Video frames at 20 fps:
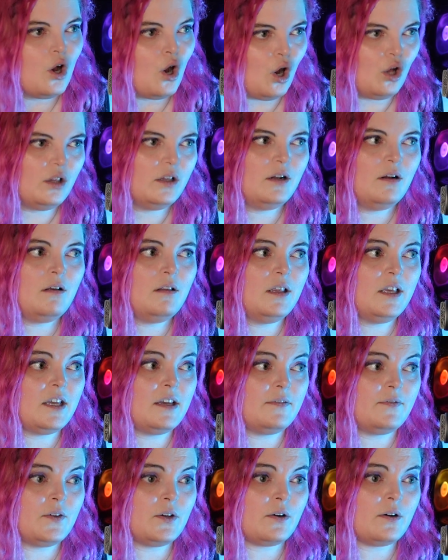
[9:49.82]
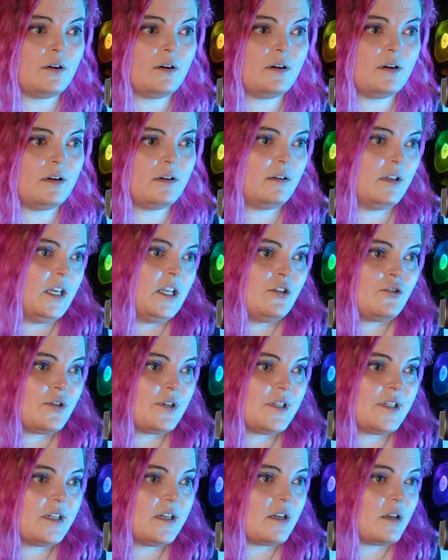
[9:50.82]
All in all, if you're
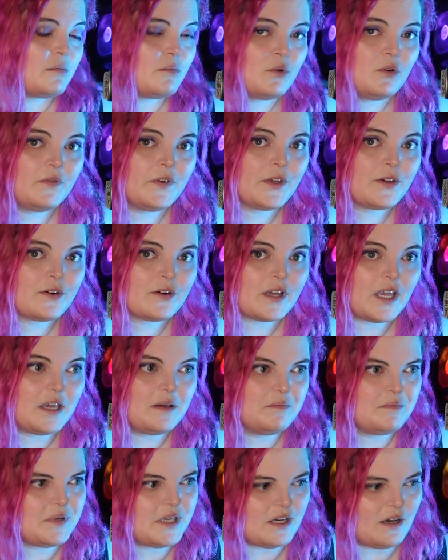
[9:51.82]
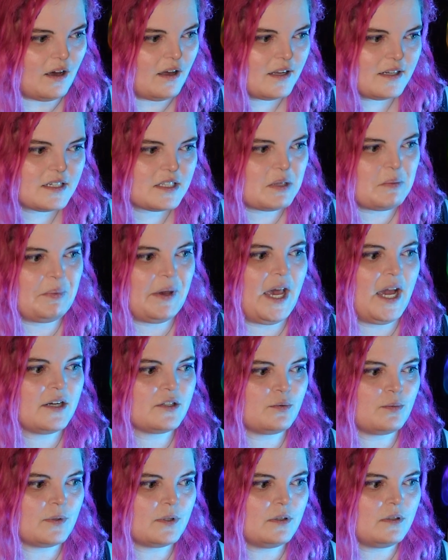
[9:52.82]
interested in moving your game beyond the
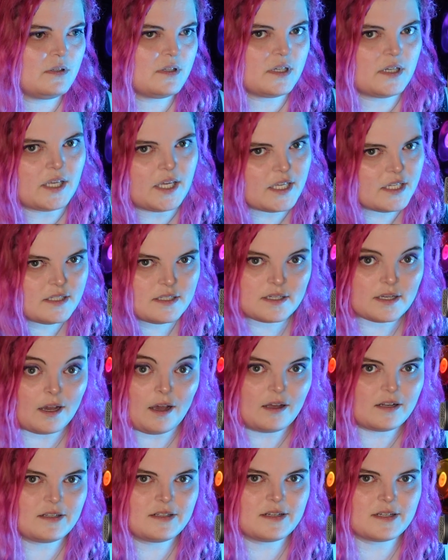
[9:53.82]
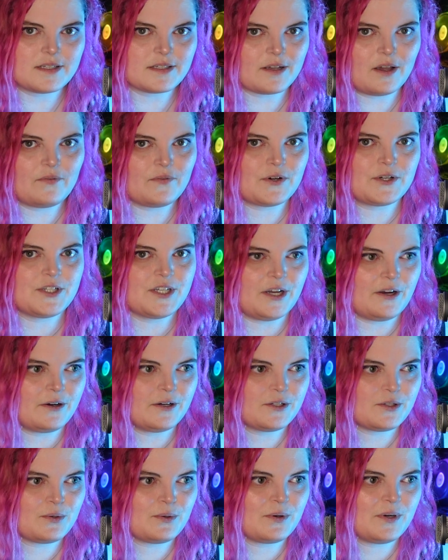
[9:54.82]
Pact Worlds and into undiscovered
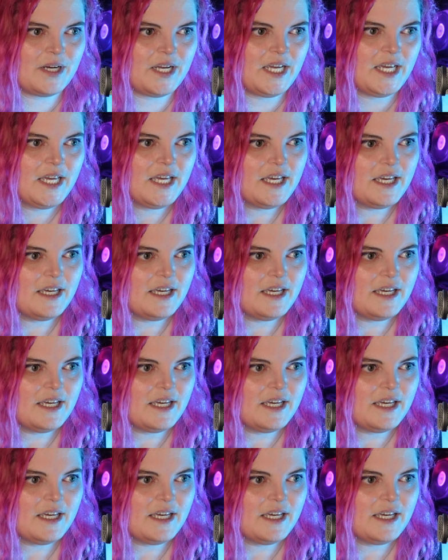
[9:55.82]
territory,